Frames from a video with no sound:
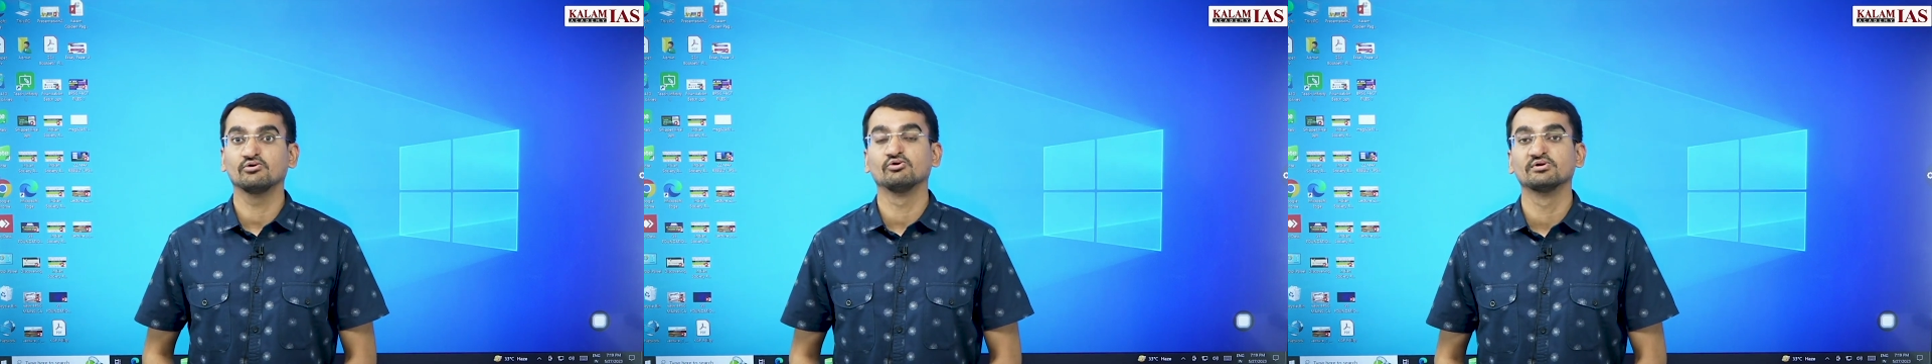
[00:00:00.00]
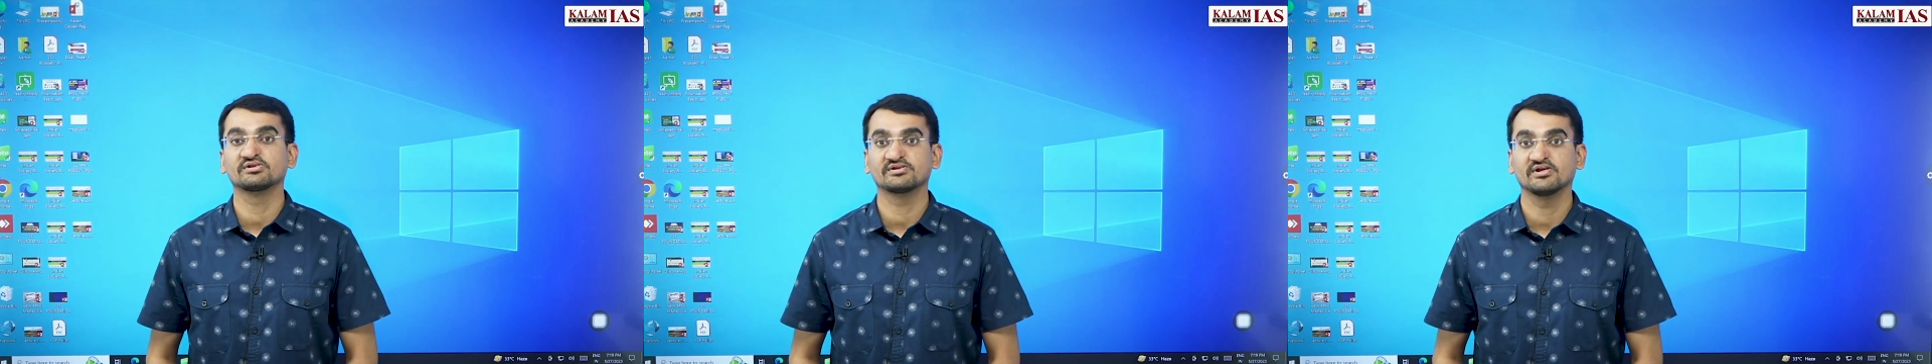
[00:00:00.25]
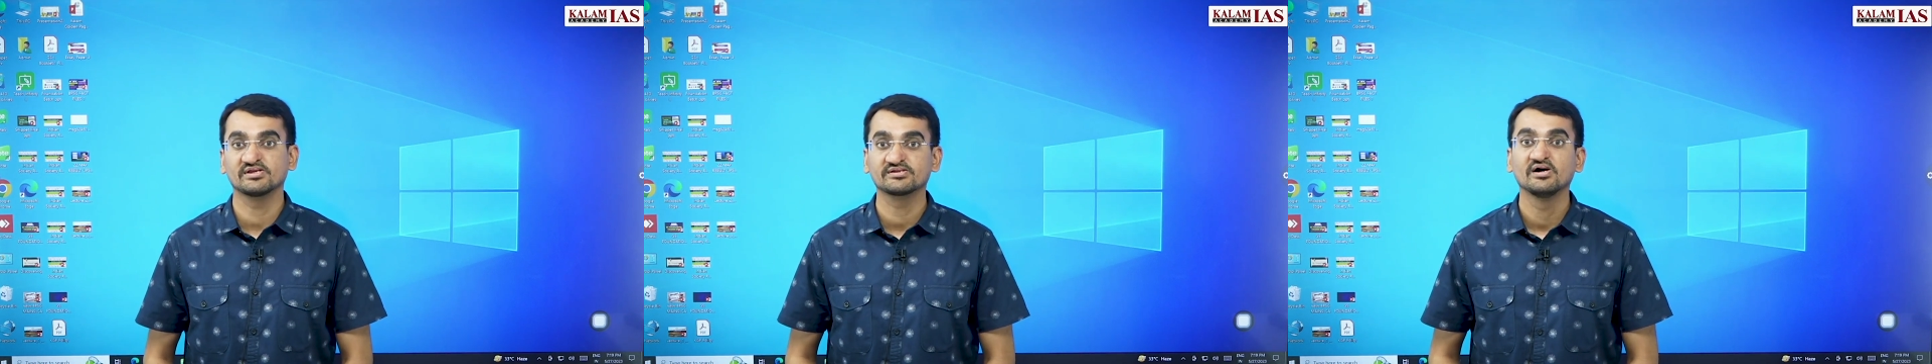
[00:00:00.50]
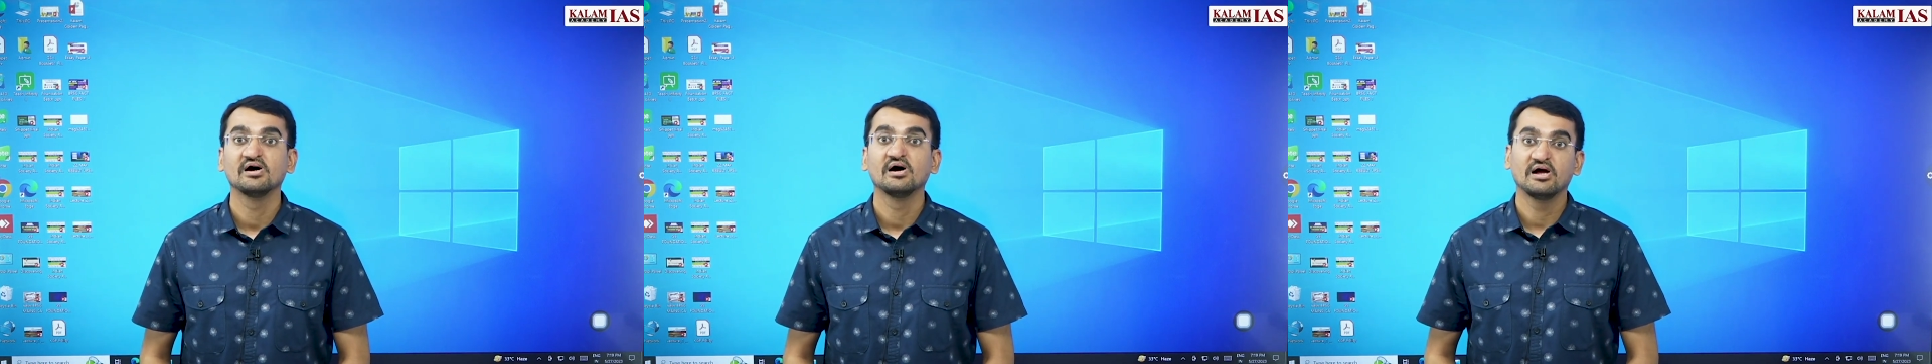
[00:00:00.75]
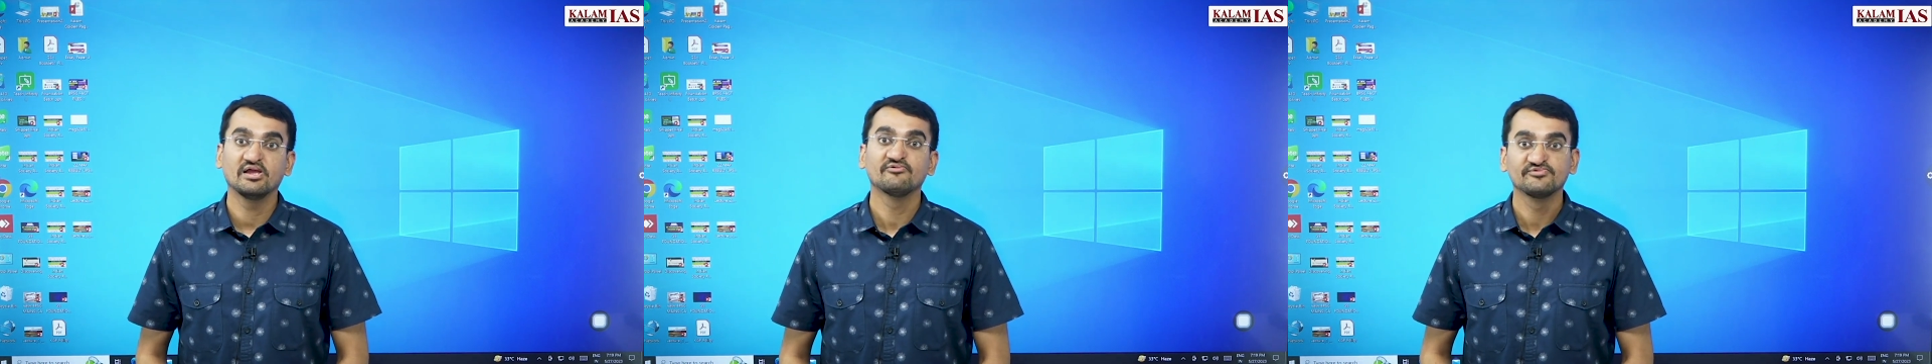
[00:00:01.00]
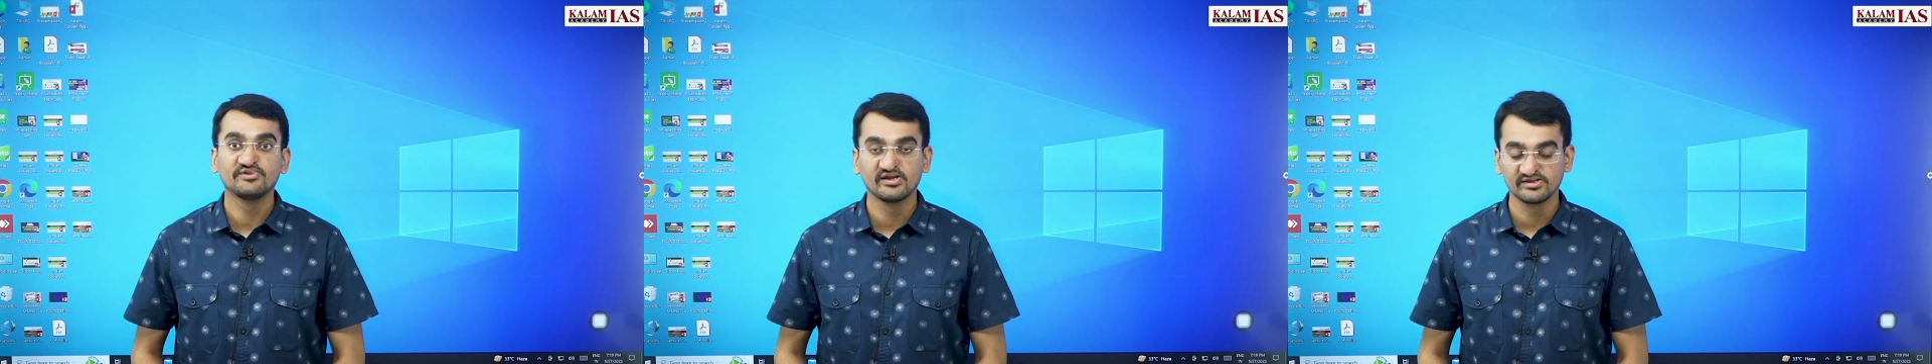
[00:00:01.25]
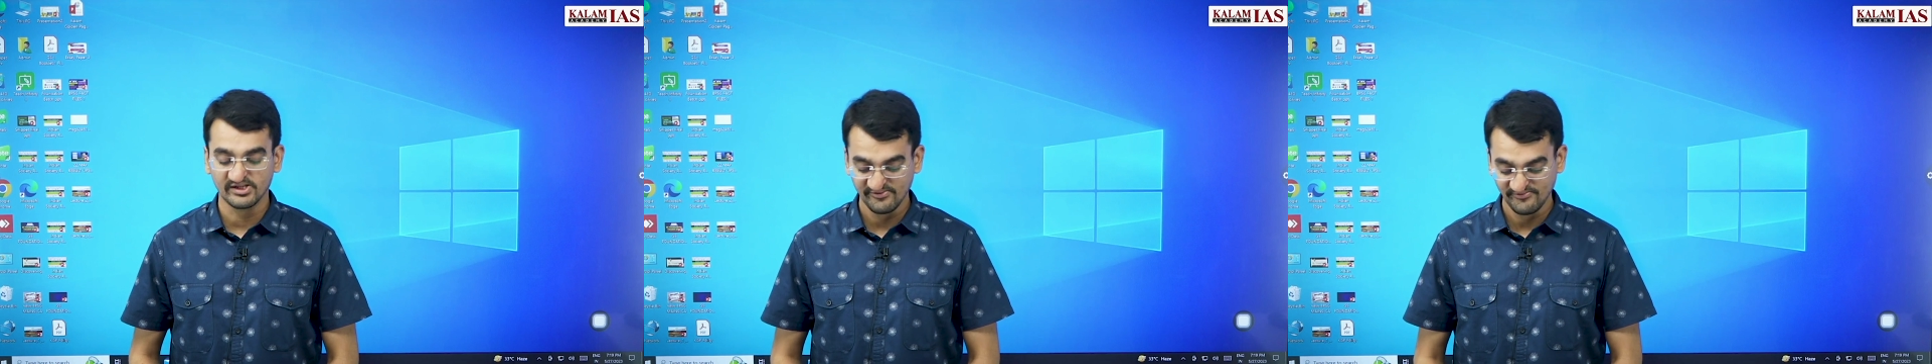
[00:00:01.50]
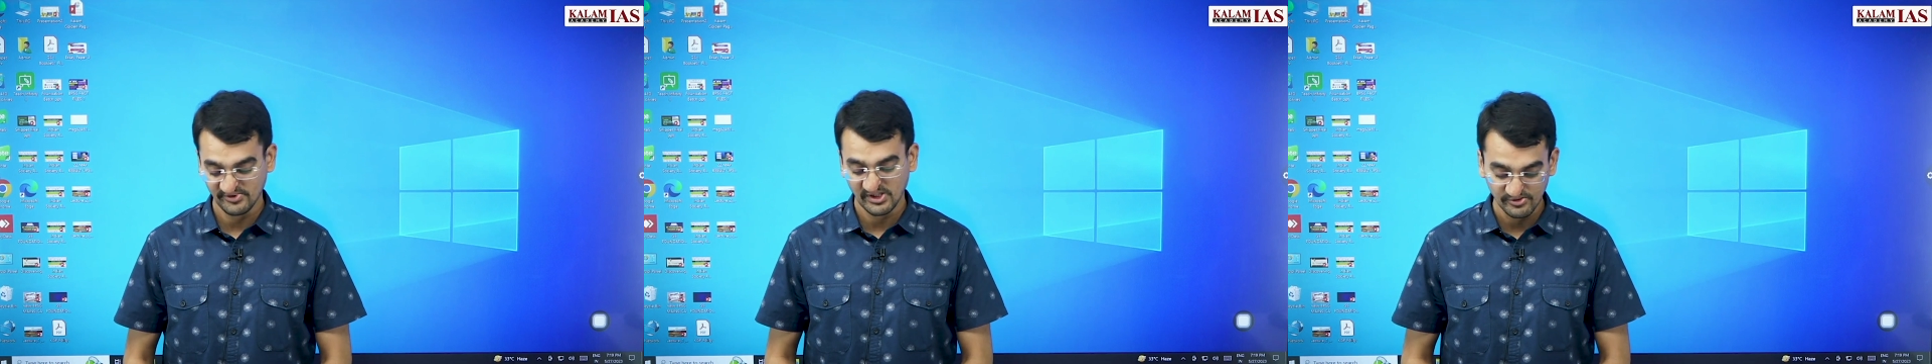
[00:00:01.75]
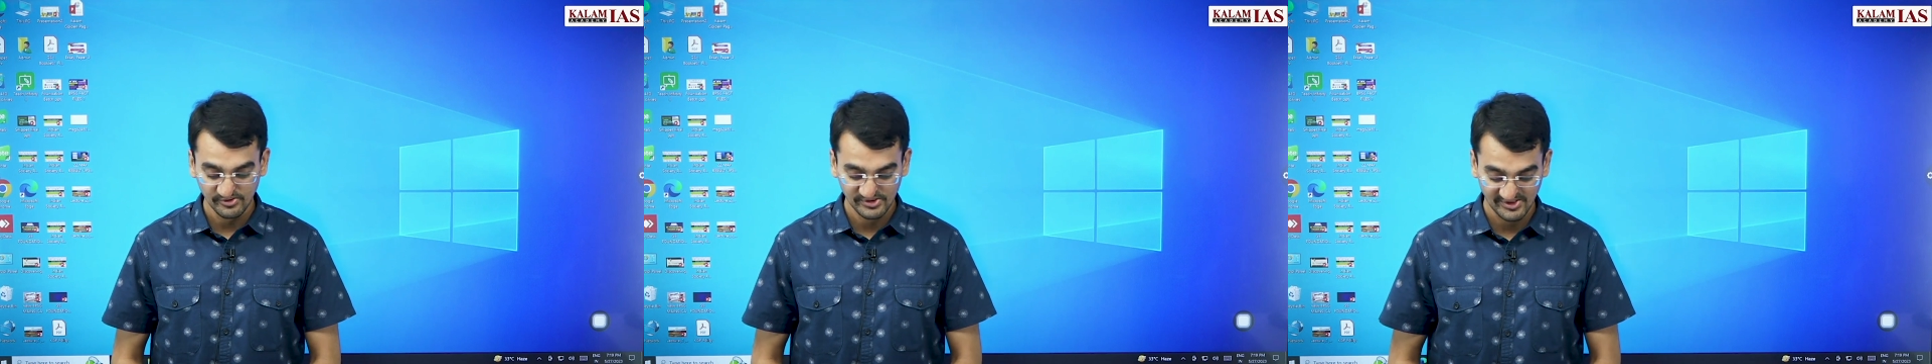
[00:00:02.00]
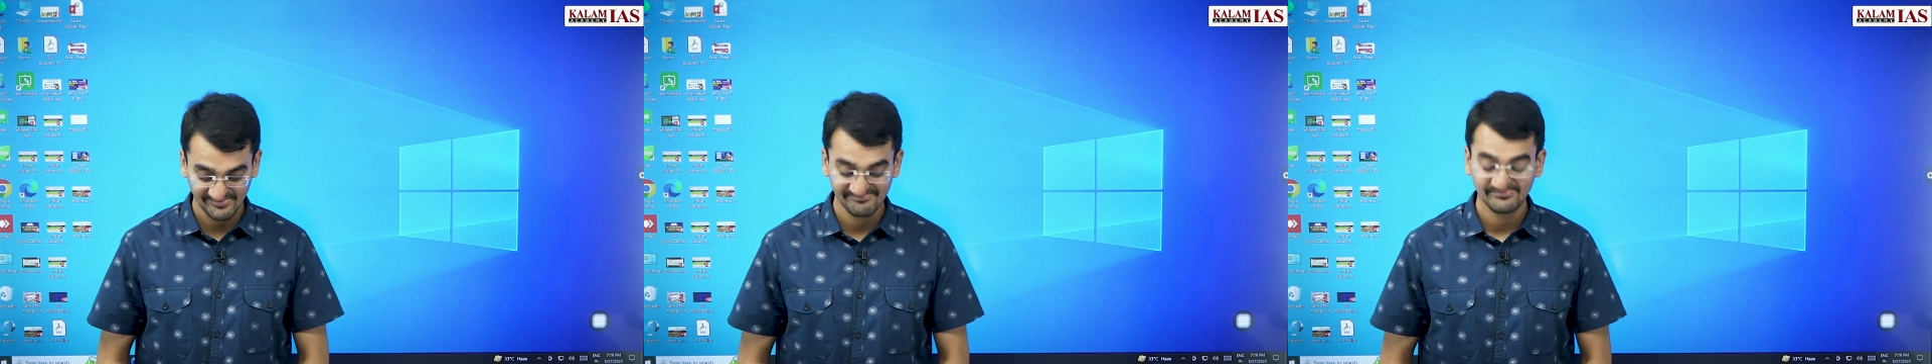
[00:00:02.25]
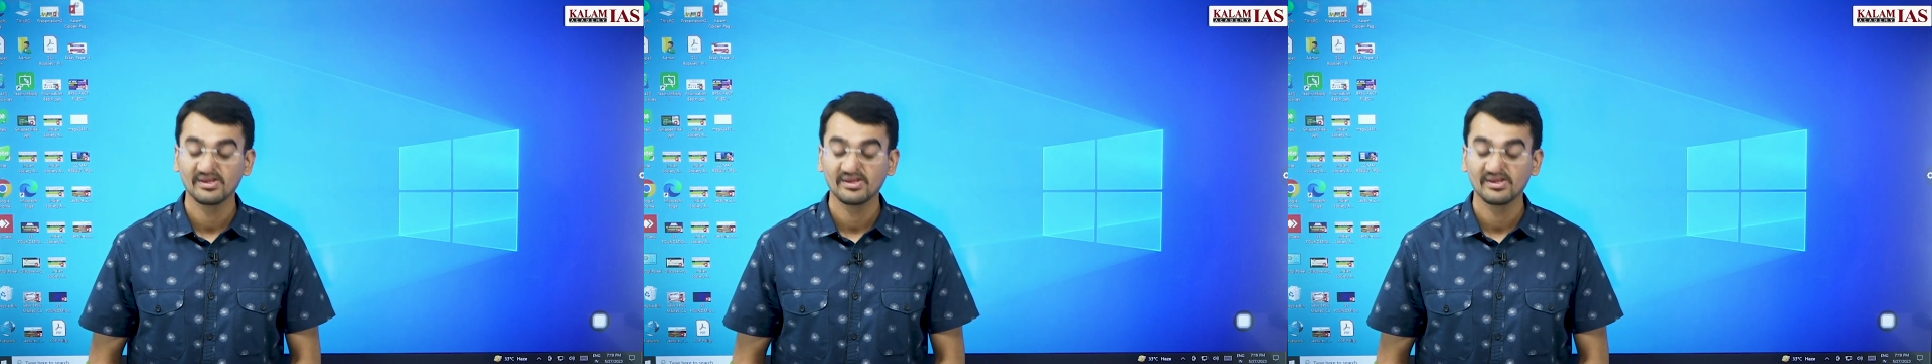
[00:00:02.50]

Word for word: overstressed if there is a difficult question.